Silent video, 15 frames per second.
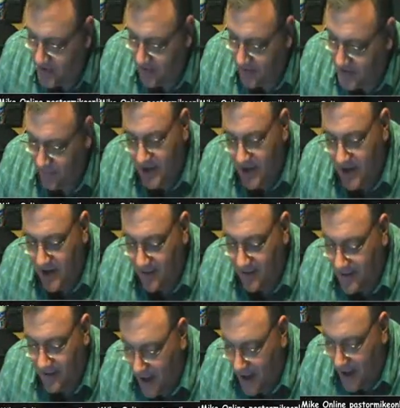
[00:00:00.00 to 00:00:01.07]
if we genetically
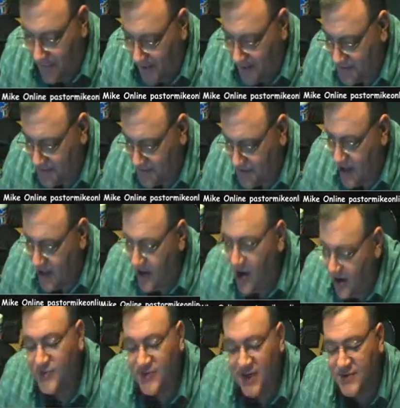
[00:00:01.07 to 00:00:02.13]
modify the
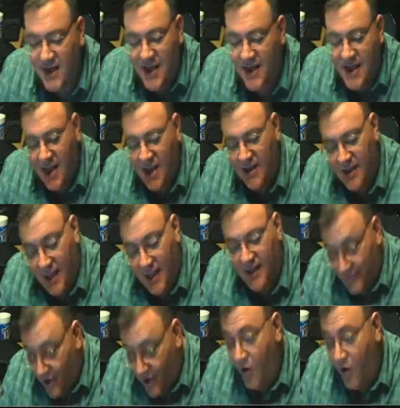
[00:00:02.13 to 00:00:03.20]
mosquitoes, and, and
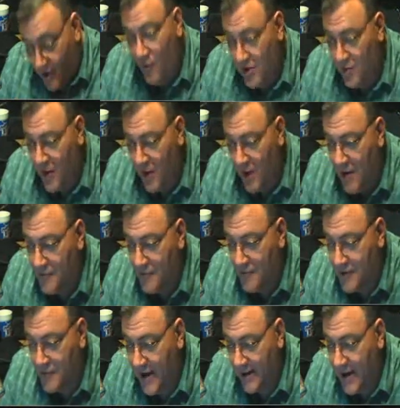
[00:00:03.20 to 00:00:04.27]
oh, you know, while we're
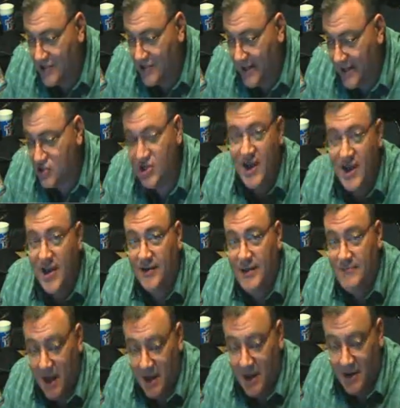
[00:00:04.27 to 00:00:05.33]
at it, let's genetically
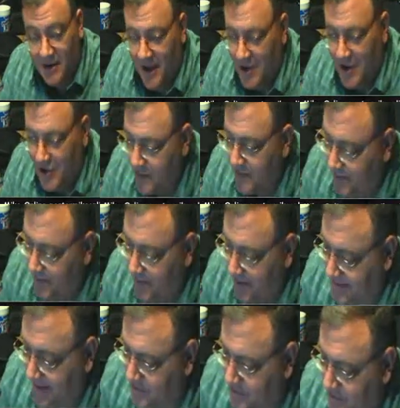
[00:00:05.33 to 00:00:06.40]
modify human
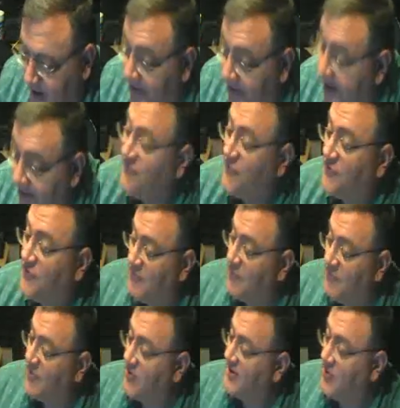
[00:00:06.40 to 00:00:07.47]
beings as well. They, for
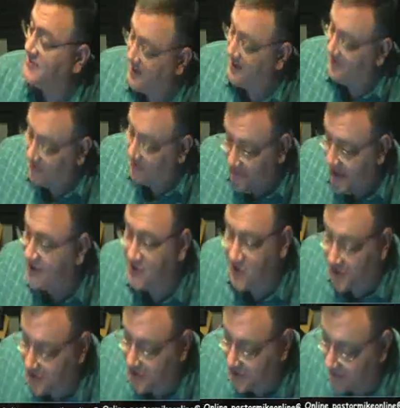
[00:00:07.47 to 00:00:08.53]
some reason, think that that's
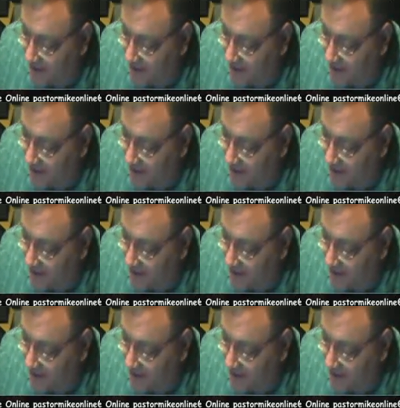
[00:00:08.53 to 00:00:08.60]
going to turn